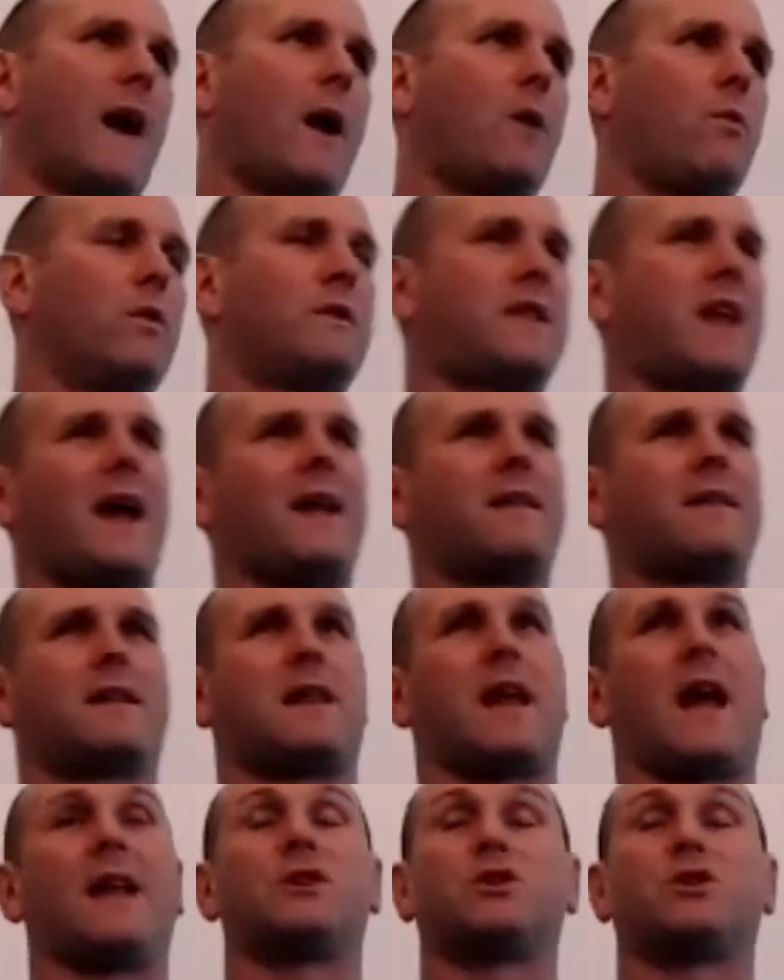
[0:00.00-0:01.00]
that would take the
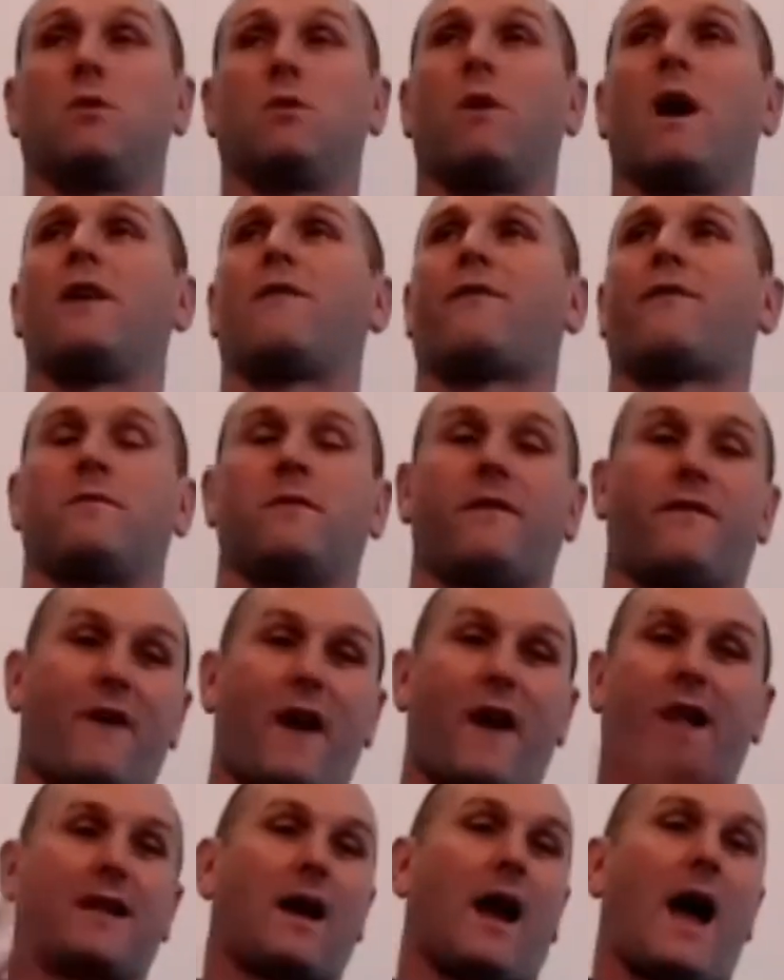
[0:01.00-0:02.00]
attention away from the
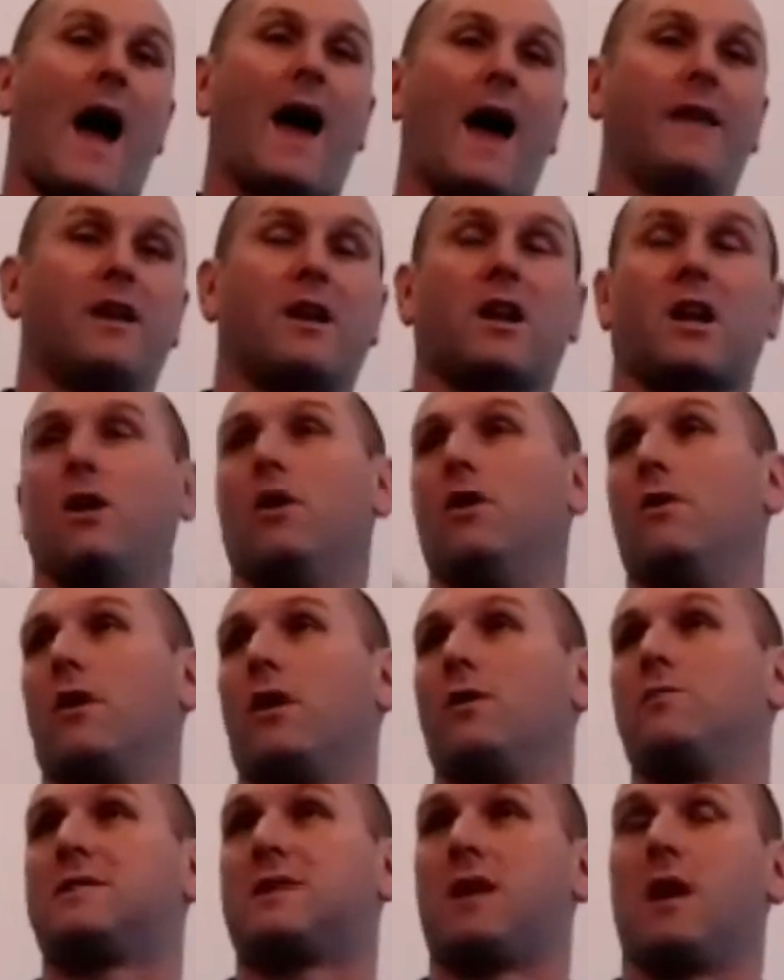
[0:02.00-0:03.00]
fact that I hadn't a clue what
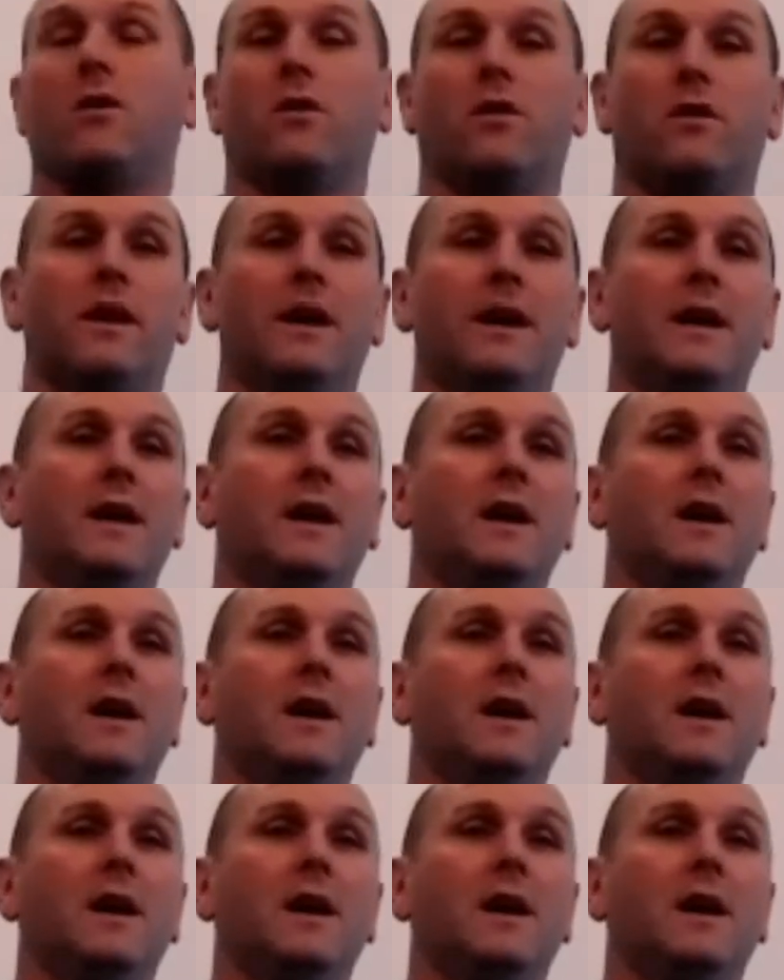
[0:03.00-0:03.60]
I was doing.